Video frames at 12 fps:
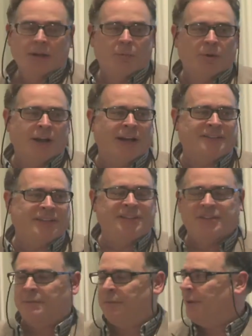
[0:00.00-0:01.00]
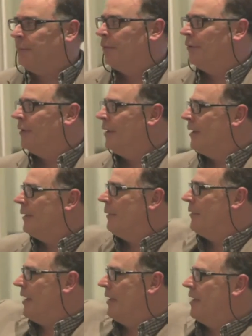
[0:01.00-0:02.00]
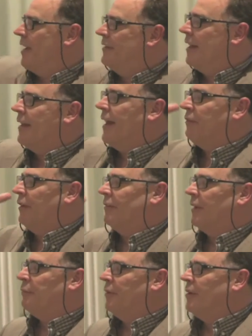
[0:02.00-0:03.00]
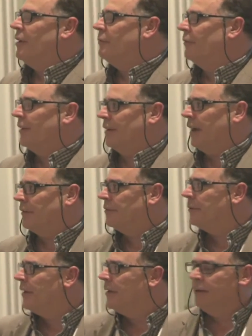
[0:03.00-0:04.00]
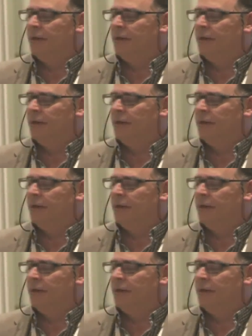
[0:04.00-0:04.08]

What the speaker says: we're not teaching people, I mean, he had data ethics up there and didn't really talk to it,